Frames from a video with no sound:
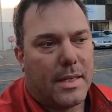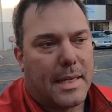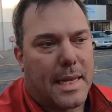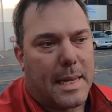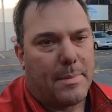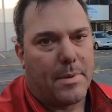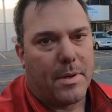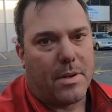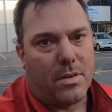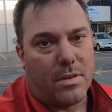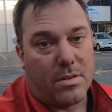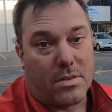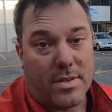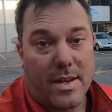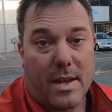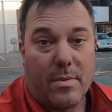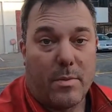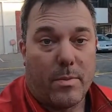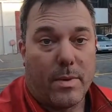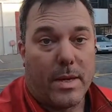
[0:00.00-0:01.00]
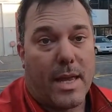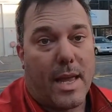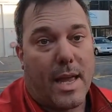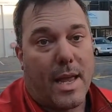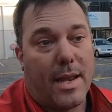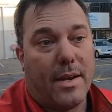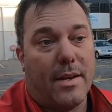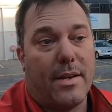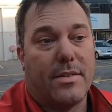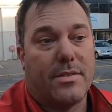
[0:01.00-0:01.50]
keep the cost down when we
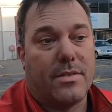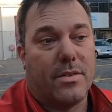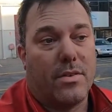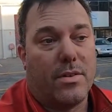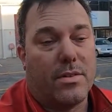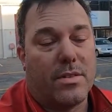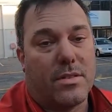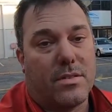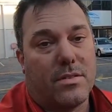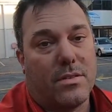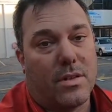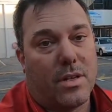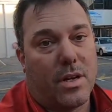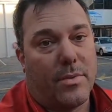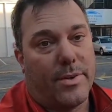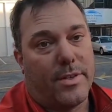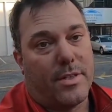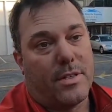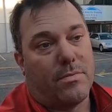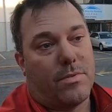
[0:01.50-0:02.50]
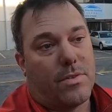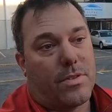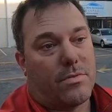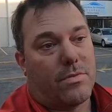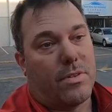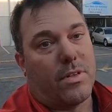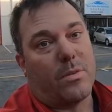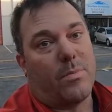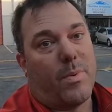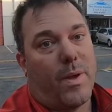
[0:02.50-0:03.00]
can, as long as it's not going to
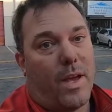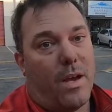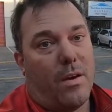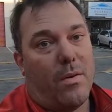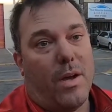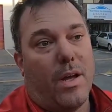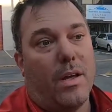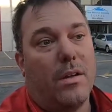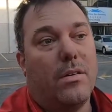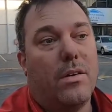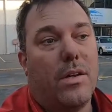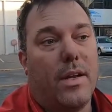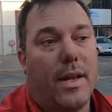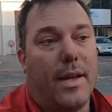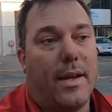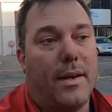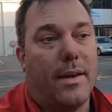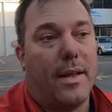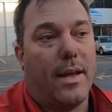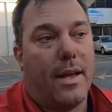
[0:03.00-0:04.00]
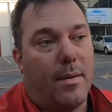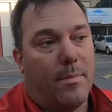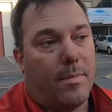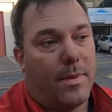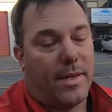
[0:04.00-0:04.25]
restrict power and